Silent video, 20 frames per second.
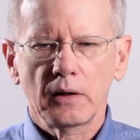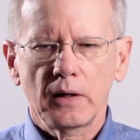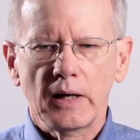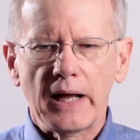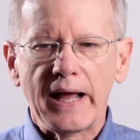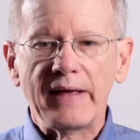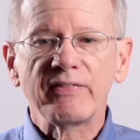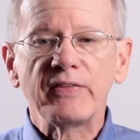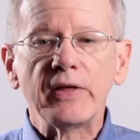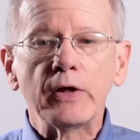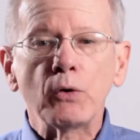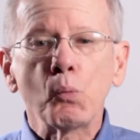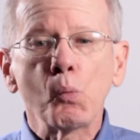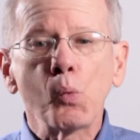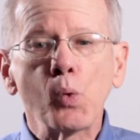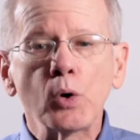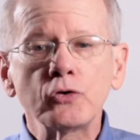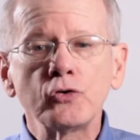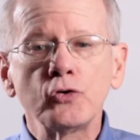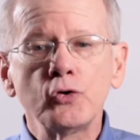And then
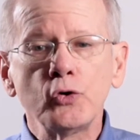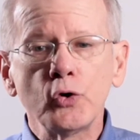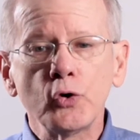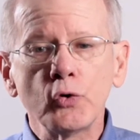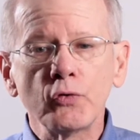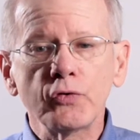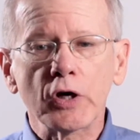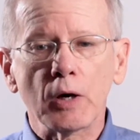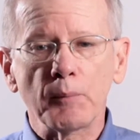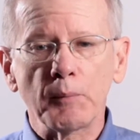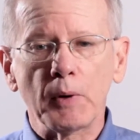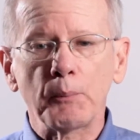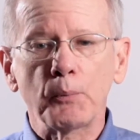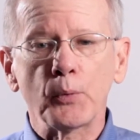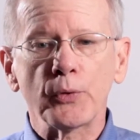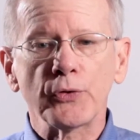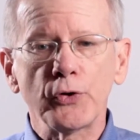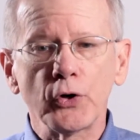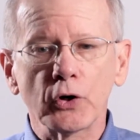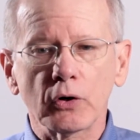once you've come up
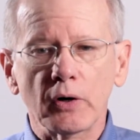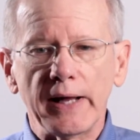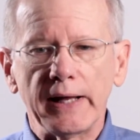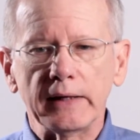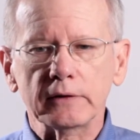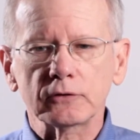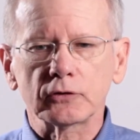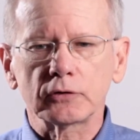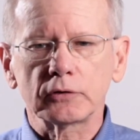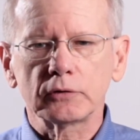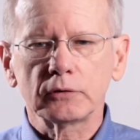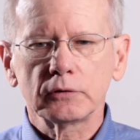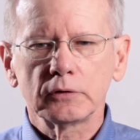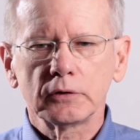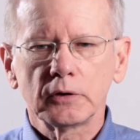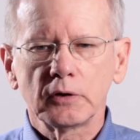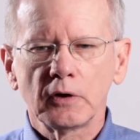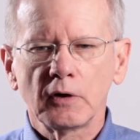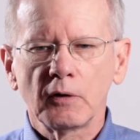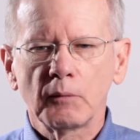with your answer,
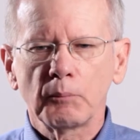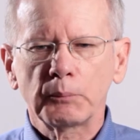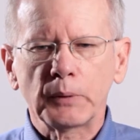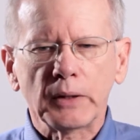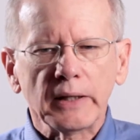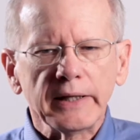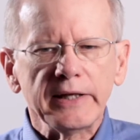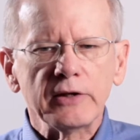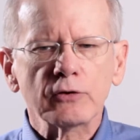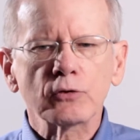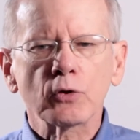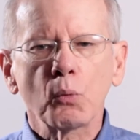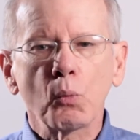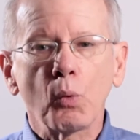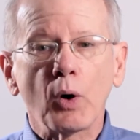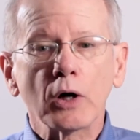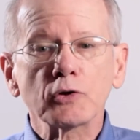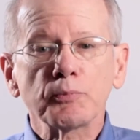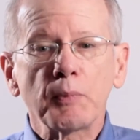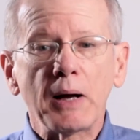please
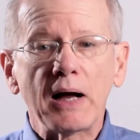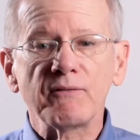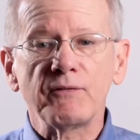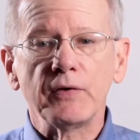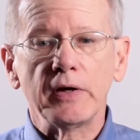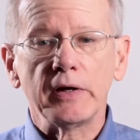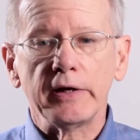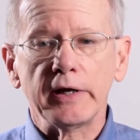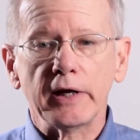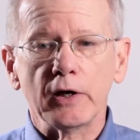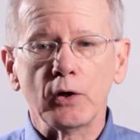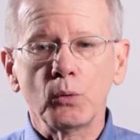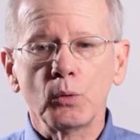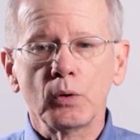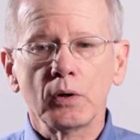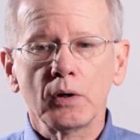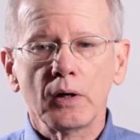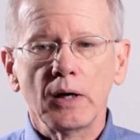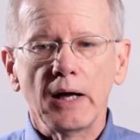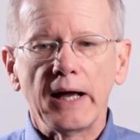watch my video
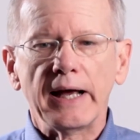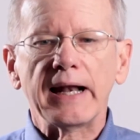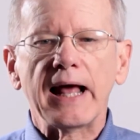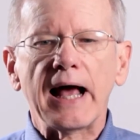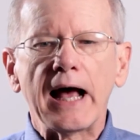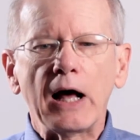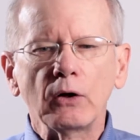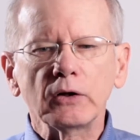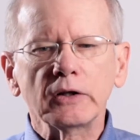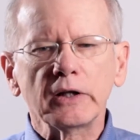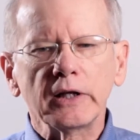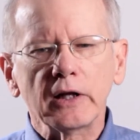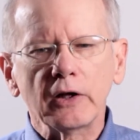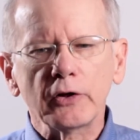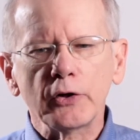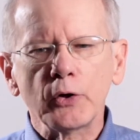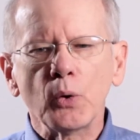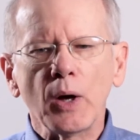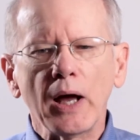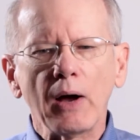and I'll tell
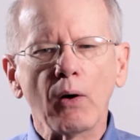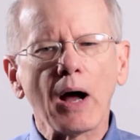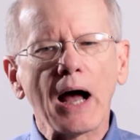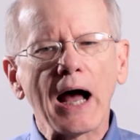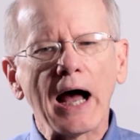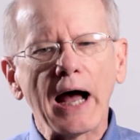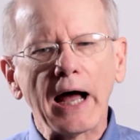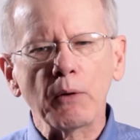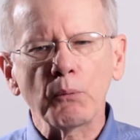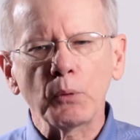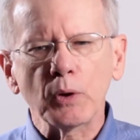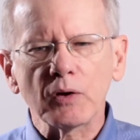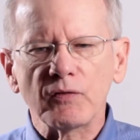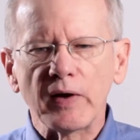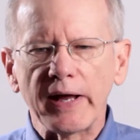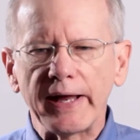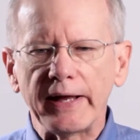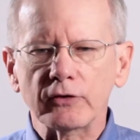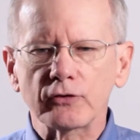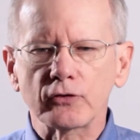you how I would have
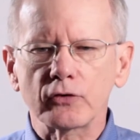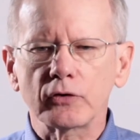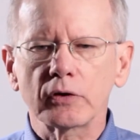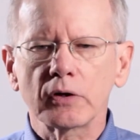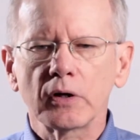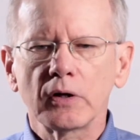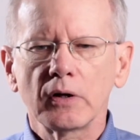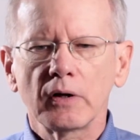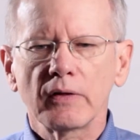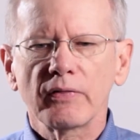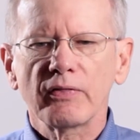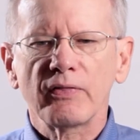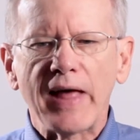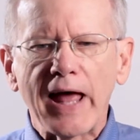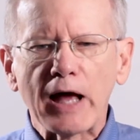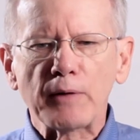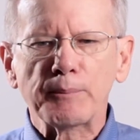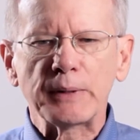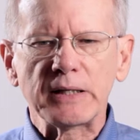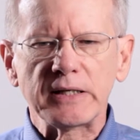answered
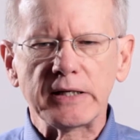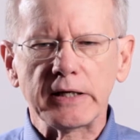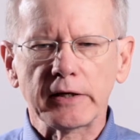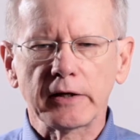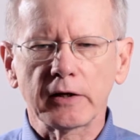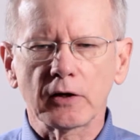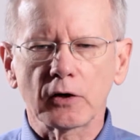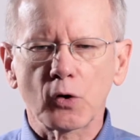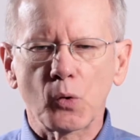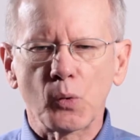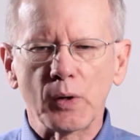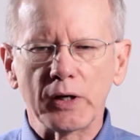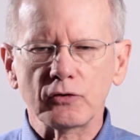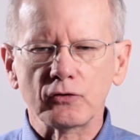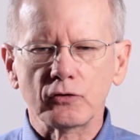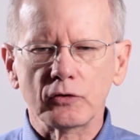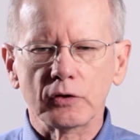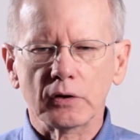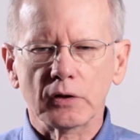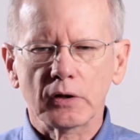that particular
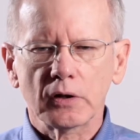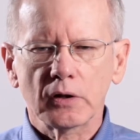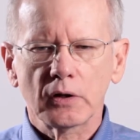question.